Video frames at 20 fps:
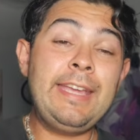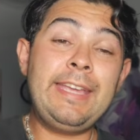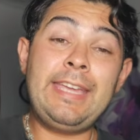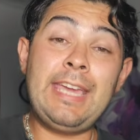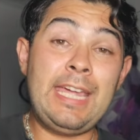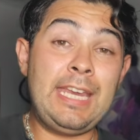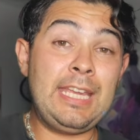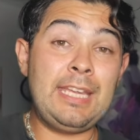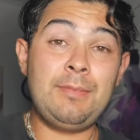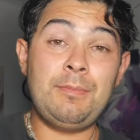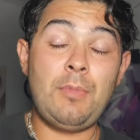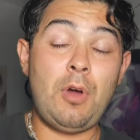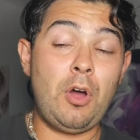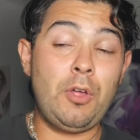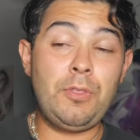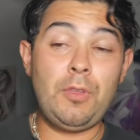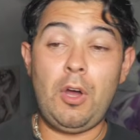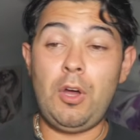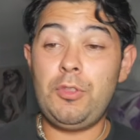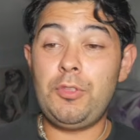getting him
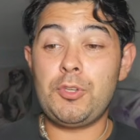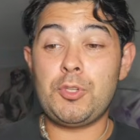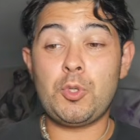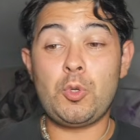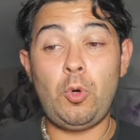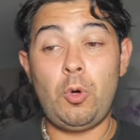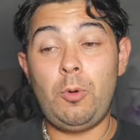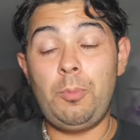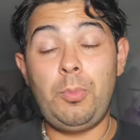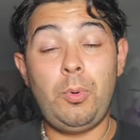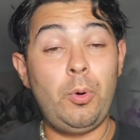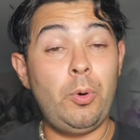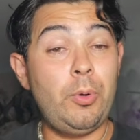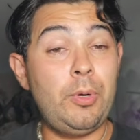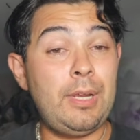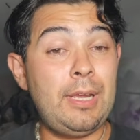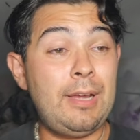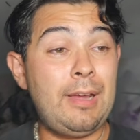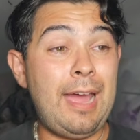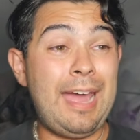on the
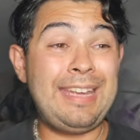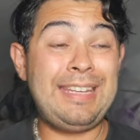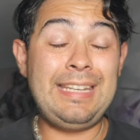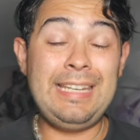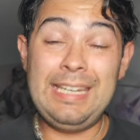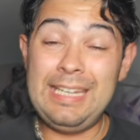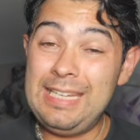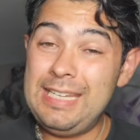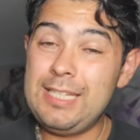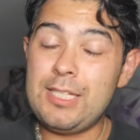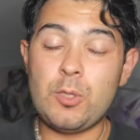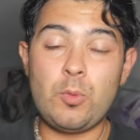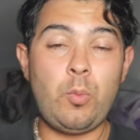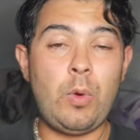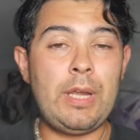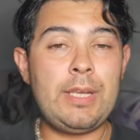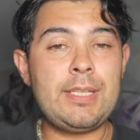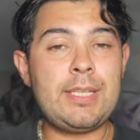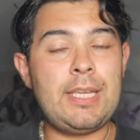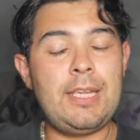scoreboard at least
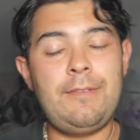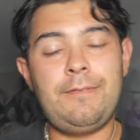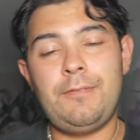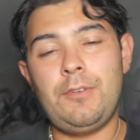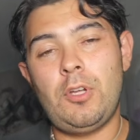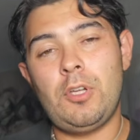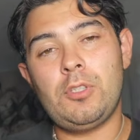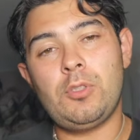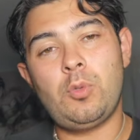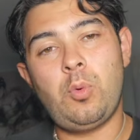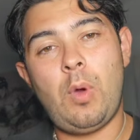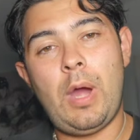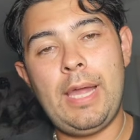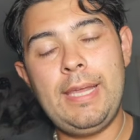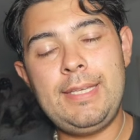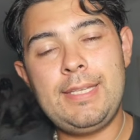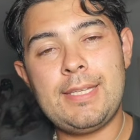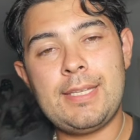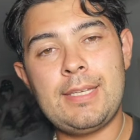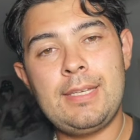once, if not
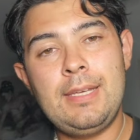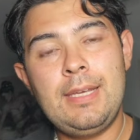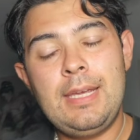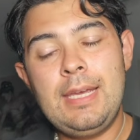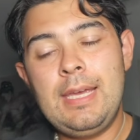twice.